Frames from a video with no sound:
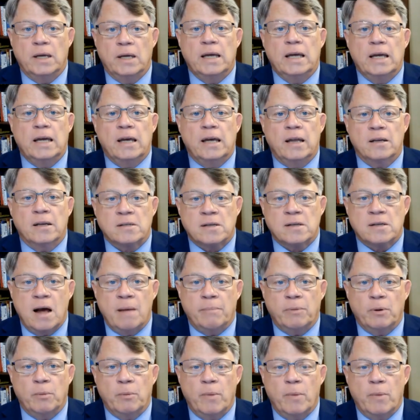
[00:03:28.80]
It is
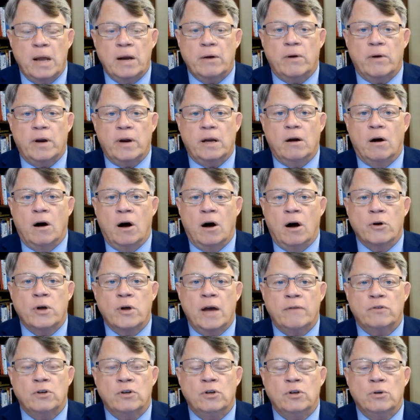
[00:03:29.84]
complimentary. All you
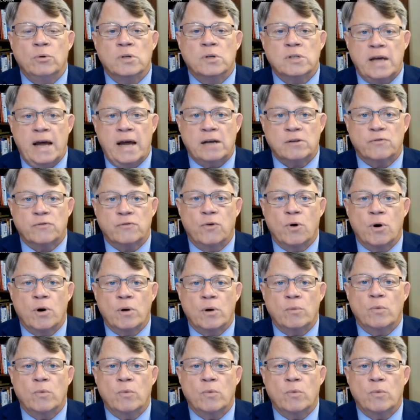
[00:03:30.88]
have to do is ask for it.